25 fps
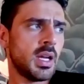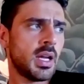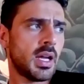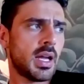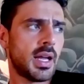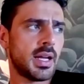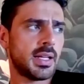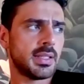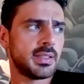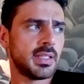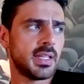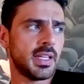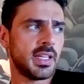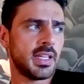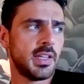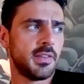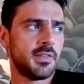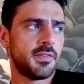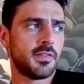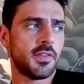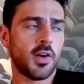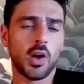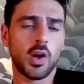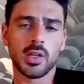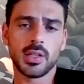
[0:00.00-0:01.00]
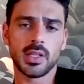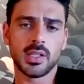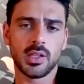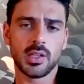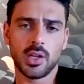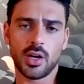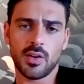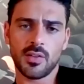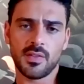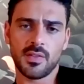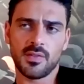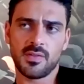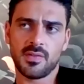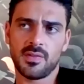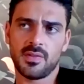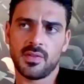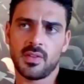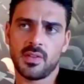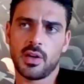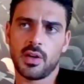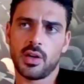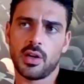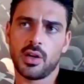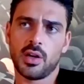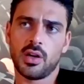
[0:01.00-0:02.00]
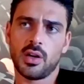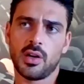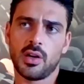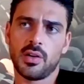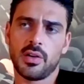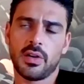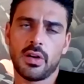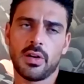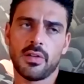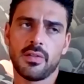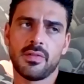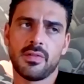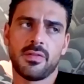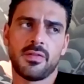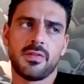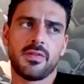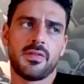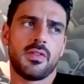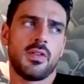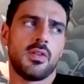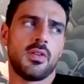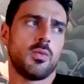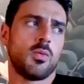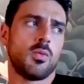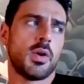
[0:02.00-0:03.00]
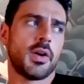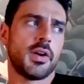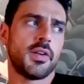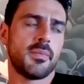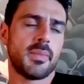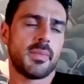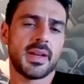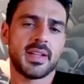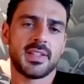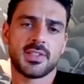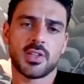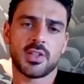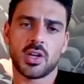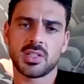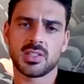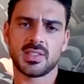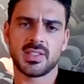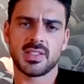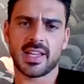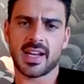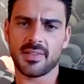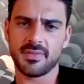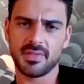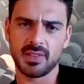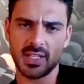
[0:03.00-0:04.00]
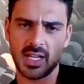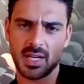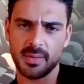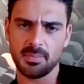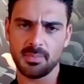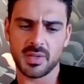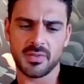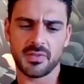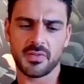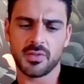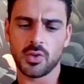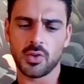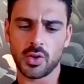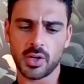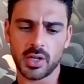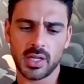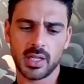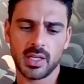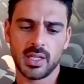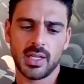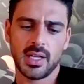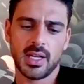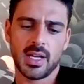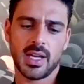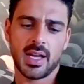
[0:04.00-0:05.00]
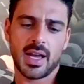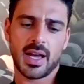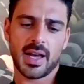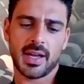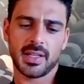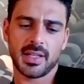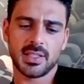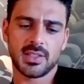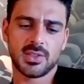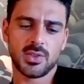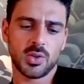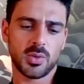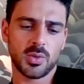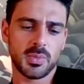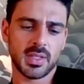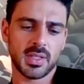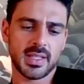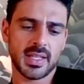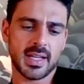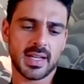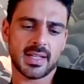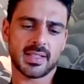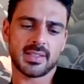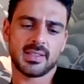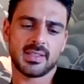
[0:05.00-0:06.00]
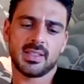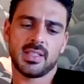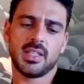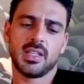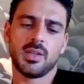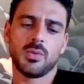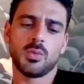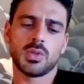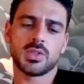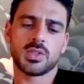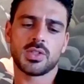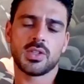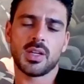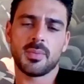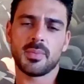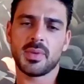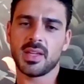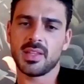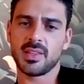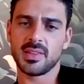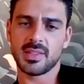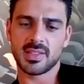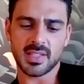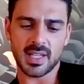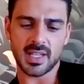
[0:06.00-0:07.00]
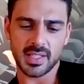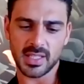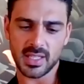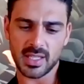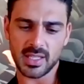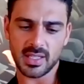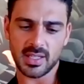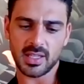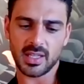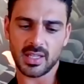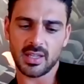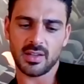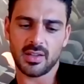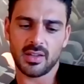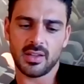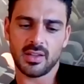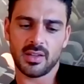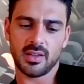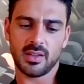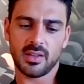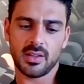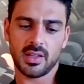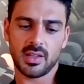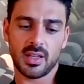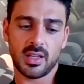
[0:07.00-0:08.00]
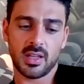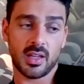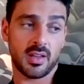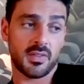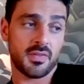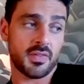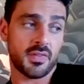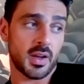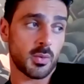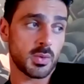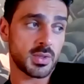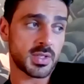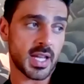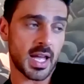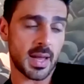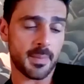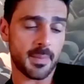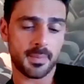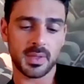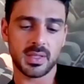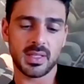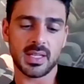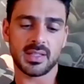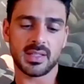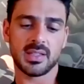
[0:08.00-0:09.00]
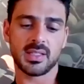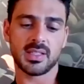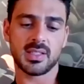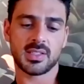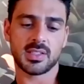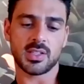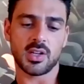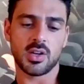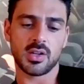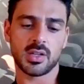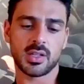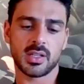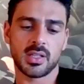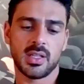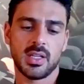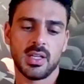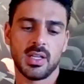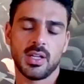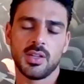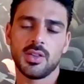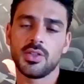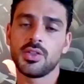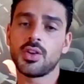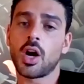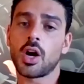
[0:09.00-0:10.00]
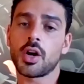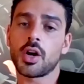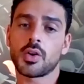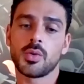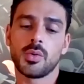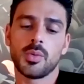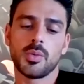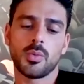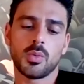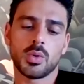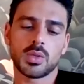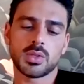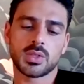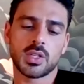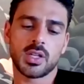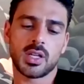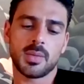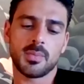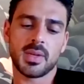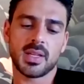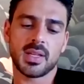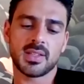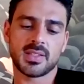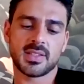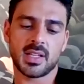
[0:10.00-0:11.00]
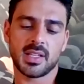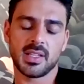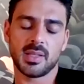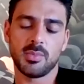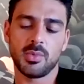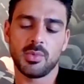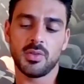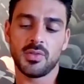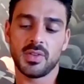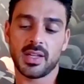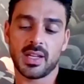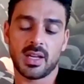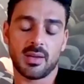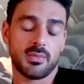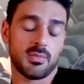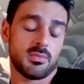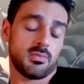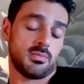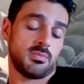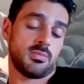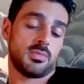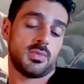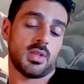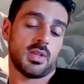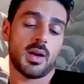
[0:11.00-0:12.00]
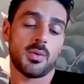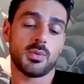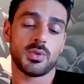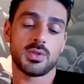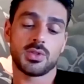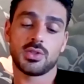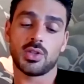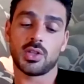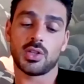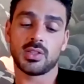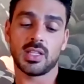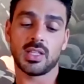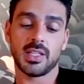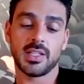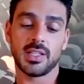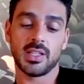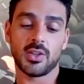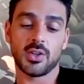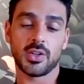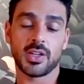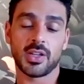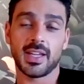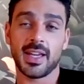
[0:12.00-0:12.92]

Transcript: and he fell in love of one of my songs that I've done before, and he told me that he was going to be inside the, if I was happy that the song Darkroom was going to be inside the movie, and I was totally